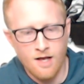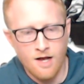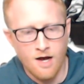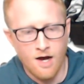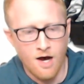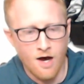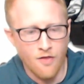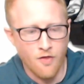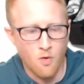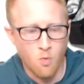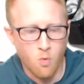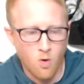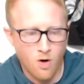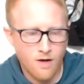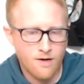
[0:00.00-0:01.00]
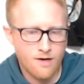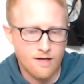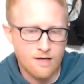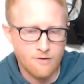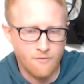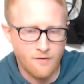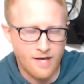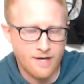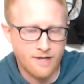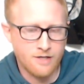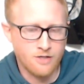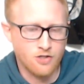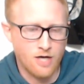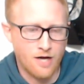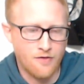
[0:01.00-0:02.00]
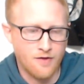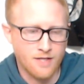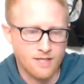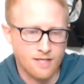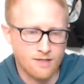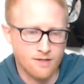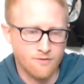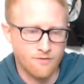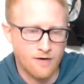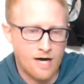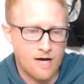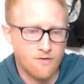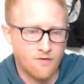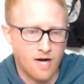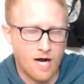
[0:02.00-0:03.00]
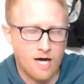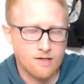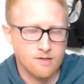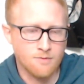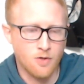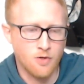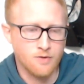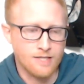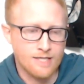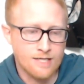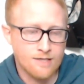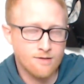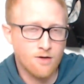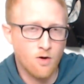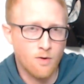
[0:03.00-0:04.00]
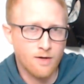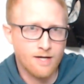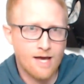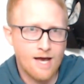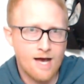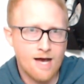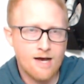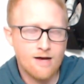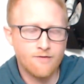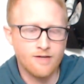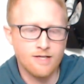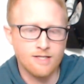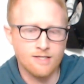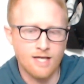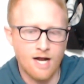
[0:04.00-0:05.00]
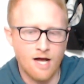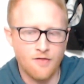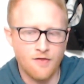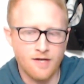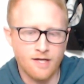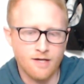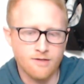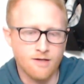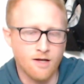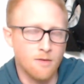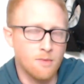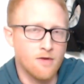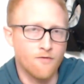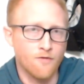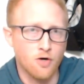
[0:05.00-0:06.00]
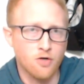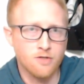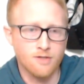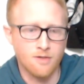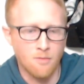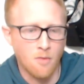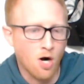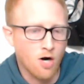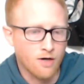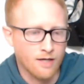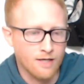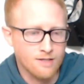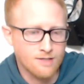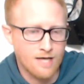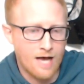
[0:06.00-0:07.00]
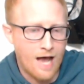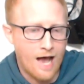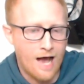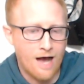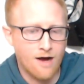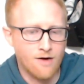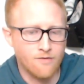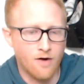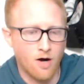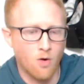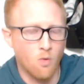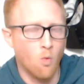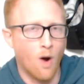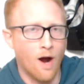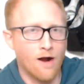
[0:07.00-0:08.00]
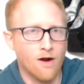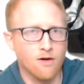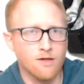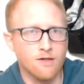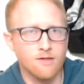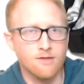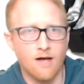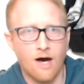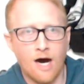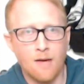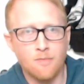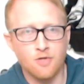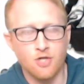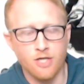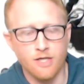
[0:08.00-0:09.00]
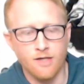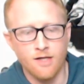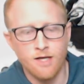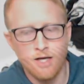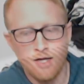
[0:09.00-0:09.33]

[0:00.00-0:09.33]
The one advantage I think that the Vive Cosmos is going to have is that I think it is going to be first to market to have a wireless option